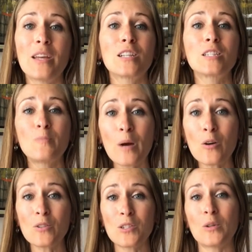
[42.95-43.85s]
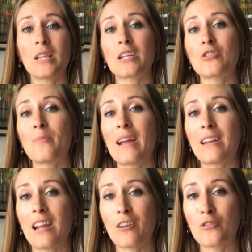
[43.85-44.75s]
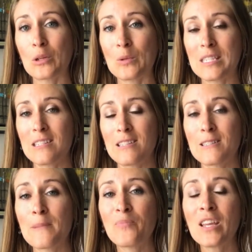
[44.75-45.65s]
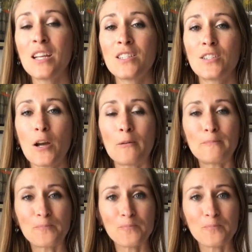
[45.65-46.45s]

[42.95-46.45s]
exposed to electromagnetic frequencies. So,